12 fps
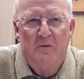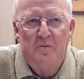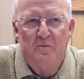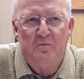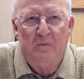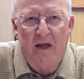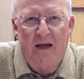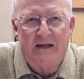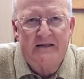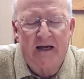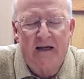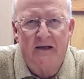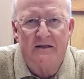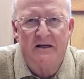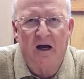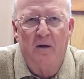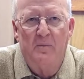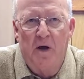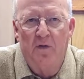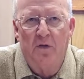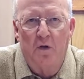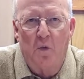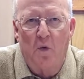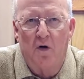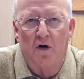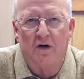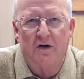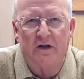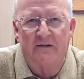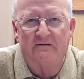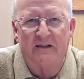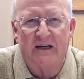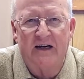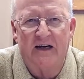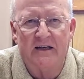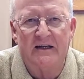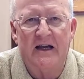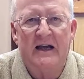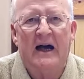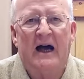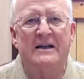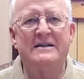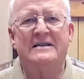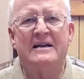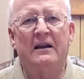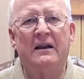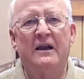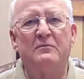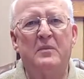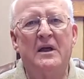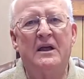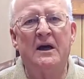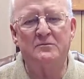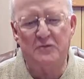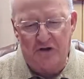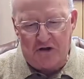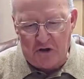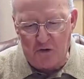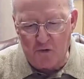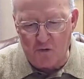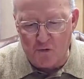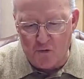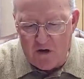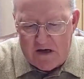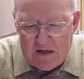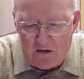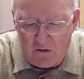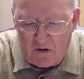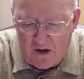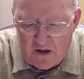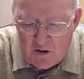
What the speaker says: Meditate upon the Word of God until it becomes so real